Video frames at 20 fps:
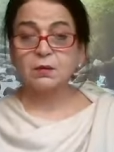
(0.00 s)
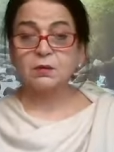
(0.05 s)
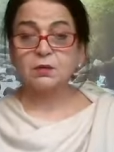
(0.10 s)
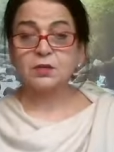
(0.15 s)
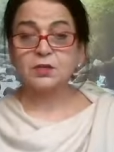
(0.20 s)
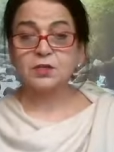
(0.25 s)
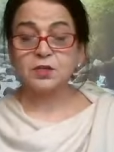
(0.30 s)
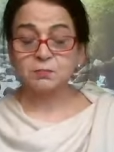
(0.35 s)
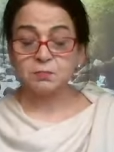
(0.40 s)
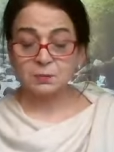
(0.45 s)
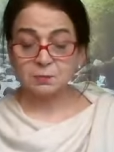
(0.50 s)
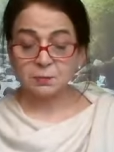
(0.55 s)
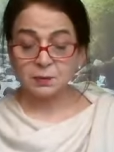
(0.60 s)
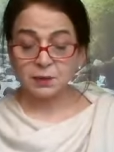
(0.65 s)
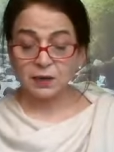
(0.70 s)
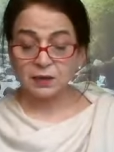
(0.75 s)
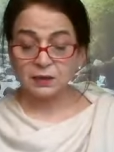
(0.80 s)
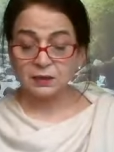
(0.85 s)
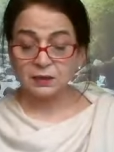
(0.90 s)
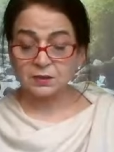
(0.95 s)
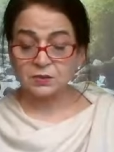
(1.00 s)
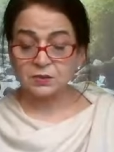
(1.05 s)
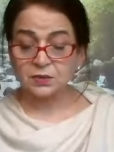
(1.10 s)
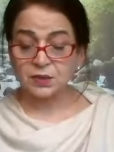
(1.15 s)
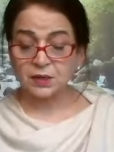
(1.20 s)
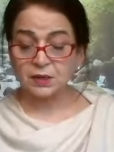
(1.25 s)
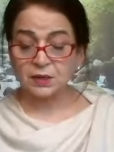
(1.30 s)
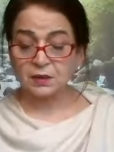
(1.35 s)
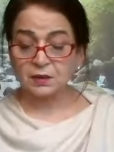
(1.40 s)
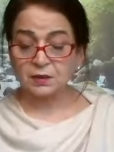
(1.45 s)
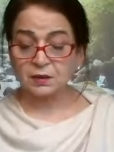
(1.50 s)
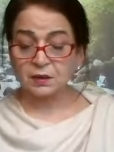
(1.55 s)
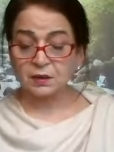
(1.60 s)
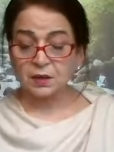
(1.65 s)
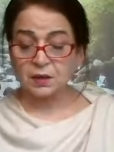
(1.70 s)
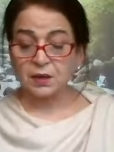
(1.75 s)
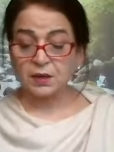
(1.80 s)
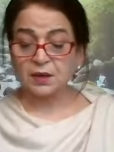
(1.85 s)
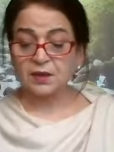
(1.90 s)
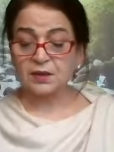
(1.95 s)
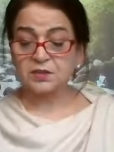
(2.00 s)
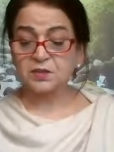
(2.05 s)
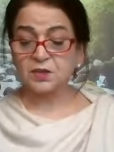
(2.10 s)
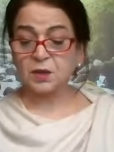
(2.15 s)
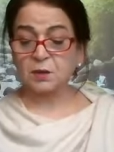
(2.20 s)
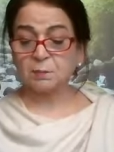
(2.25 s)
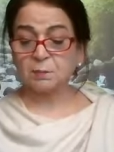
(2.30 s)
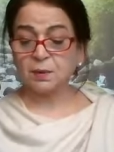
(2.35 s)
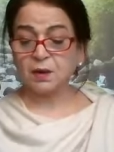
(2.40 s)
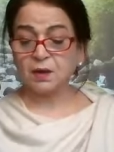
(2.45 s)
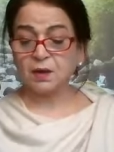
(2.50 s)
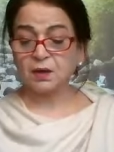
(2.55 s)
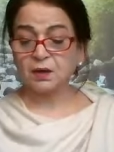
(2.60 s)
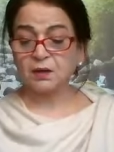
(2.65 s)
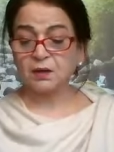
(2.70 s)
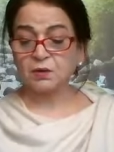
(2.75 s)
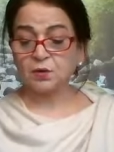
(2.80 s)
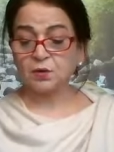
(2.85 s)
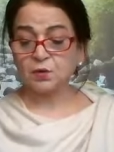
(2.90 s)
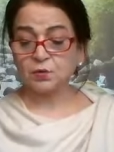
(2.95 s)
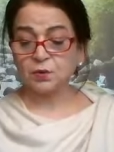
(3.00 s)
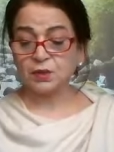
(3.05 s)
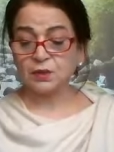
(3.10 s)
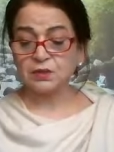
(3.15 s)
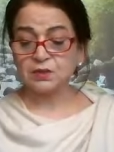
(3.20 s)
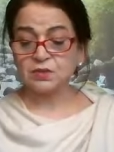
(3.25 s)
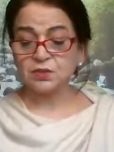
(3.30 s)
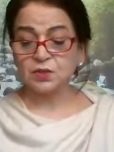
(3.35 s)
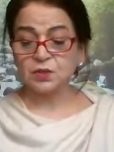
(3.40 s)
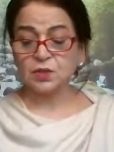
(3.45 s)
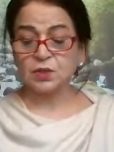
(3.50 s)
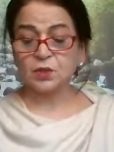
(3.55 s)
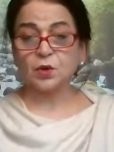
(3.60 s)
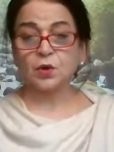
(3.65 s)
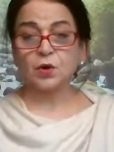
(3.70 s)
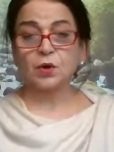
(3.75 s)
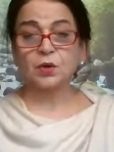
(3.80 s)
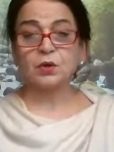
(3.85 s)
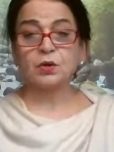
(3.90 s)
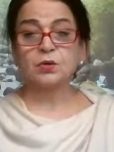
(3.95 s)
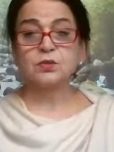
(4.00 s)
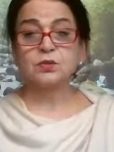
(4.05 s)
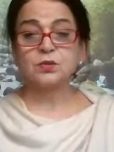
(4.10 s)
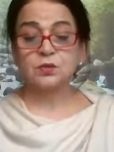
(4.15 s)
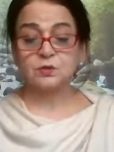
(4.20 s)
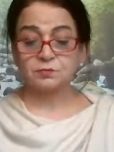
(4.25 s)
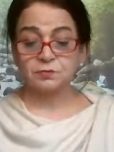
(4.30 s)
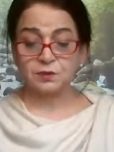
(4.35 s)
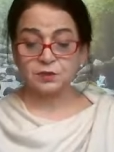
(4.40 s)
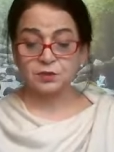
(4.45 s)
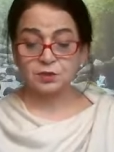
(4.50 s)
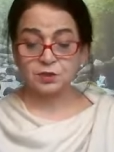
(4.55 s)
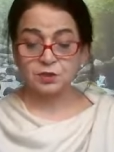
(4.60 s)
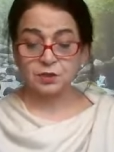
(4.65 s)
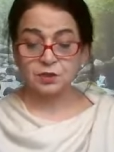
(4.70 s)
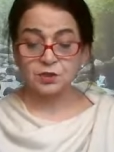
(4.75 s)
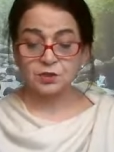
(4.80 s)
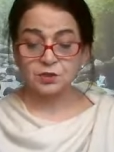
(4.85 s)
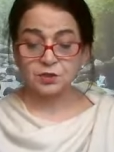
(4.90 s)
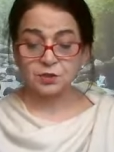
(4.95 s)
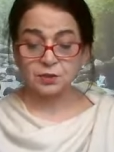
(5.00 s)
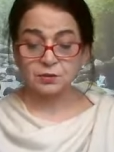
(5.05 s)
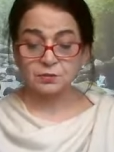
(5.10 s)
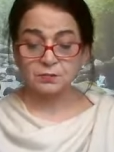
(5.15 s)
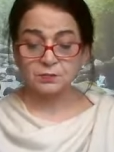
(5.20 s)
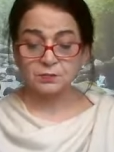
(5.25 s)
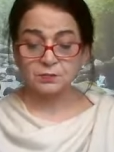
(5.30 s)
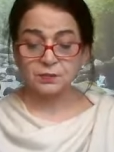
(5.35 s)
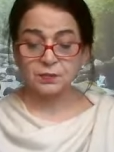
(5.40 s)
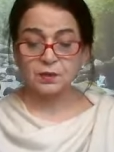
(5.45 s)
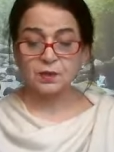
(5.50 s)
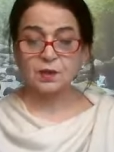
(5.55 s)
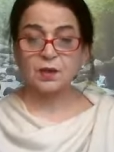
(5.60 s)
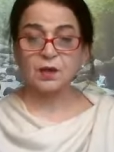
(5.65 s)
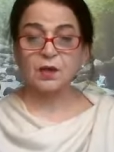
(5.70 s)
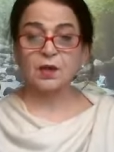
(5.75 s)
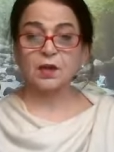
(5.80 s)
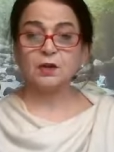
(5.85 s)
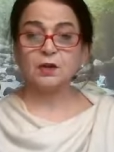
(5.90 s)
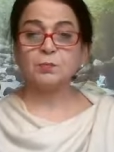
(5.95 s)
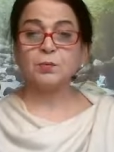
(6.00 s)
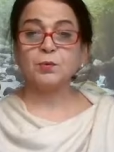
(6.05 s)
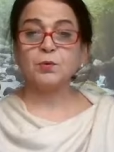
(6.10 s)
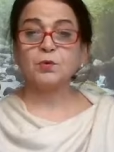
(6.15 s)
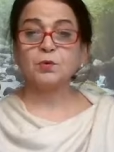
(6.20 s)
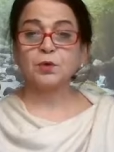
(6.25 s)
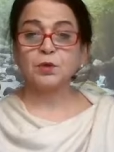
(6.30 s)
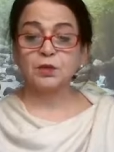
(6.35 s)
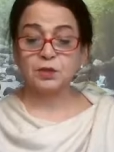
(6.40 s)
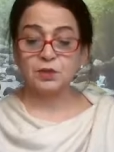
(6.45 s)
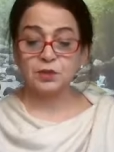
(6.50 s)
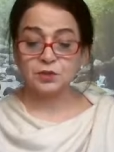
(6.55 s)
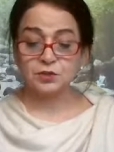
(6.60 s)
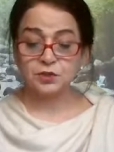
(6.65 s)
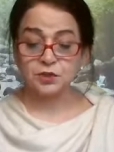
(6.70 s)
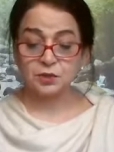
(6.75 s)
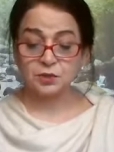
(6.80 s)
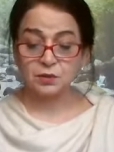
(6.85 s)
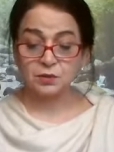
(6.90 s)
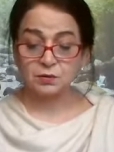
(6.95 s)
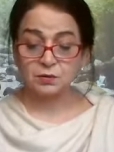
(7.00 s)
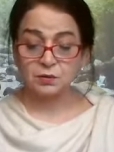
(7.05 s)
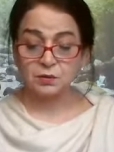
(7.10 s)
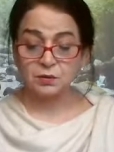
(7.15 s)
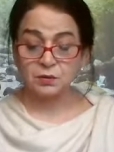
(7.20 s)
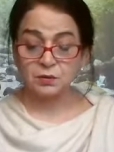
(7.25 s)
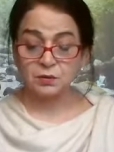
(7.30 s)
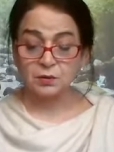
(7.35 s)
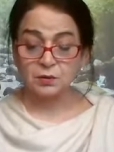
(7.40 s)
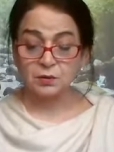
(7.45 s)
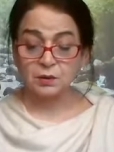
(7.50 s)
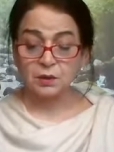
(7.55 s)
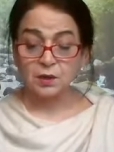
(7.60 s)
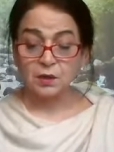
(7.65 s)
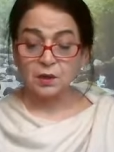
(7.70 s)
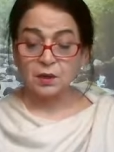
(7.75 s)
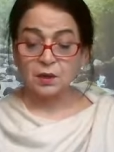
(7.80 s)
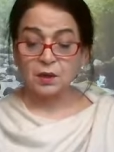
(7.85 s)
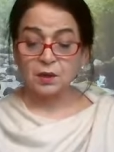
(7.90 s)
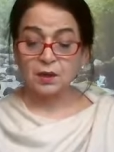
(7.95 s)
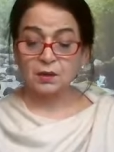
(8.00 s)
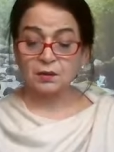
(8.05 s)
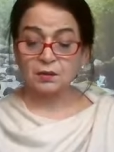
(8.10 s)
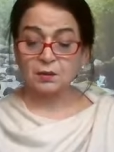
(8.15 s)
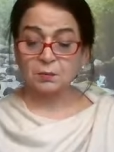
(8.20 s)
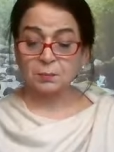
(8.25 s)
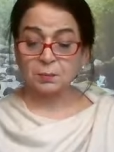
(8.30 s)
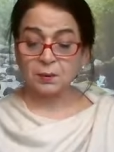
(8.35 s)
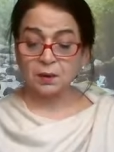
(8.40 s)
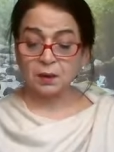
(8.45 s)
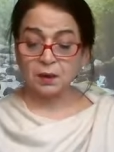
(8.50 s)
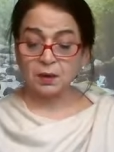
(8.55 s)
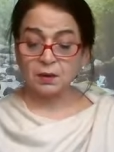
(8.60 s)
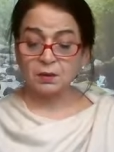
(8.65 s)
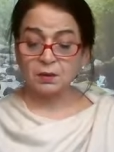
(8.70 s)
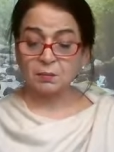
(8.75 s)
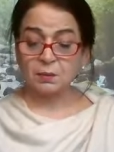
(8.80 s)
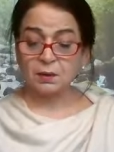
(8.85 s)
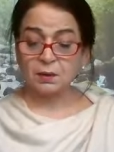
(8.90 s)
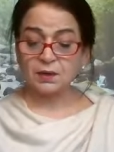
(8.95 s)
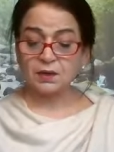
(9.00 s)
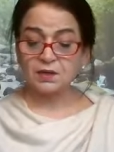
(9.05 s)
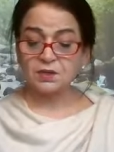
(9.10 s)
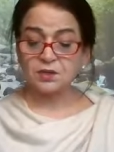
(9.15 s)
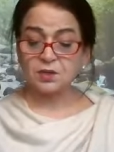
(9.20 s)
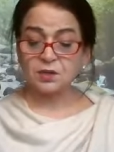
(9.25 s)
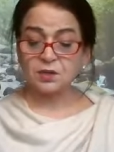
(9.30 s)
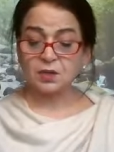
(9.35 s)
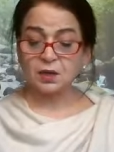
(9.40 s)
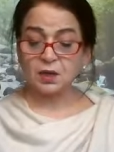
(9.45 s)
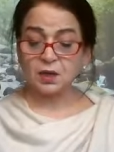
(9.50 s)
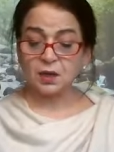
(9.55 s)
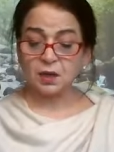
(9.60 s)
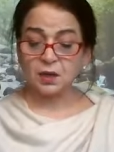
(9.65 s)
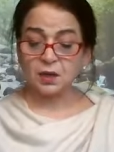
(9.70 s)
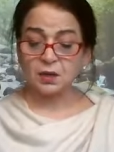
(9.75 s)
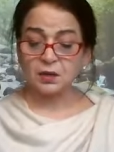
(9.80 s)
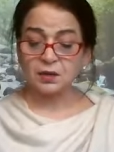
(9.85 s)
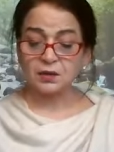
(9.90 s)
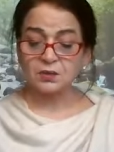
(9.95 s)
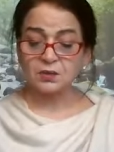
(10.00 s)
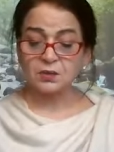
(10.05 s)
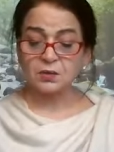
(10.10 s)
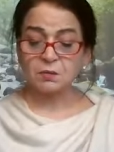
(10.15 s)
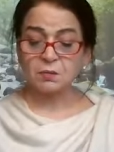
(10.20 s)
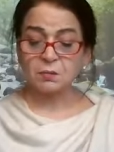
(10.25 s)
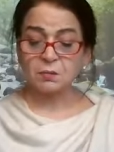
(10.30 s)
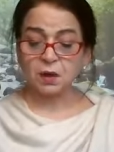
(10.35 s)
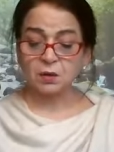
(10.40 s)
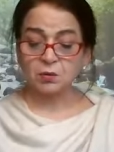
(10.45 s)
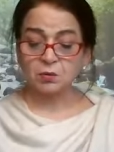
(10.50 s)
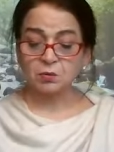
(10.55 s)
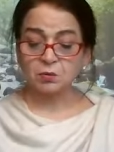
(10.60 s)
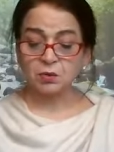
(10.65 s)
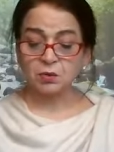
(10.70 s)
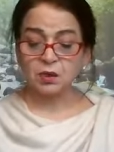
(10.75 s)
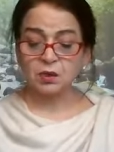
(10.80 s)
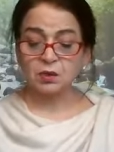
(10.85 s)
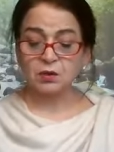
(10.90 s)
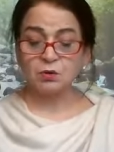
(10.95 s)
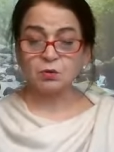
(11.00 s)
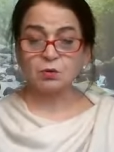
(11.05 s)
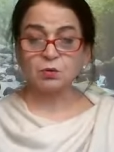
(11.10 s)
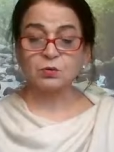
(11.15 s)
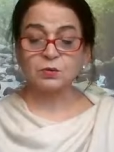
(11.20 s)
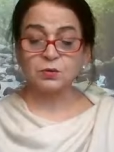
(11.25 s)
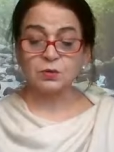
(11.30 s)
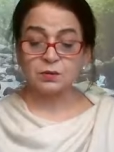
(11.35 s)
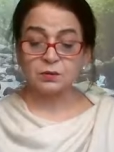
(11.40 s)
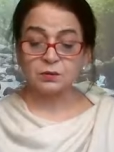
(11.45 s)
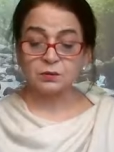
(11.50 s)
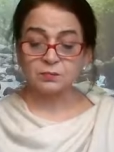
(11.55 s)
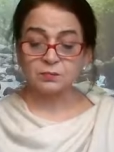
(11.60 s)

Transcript: Rishi is saying, as apan dwells in the organs of excretion and procreation, and the pran abides in the eyes, mouth, and nose.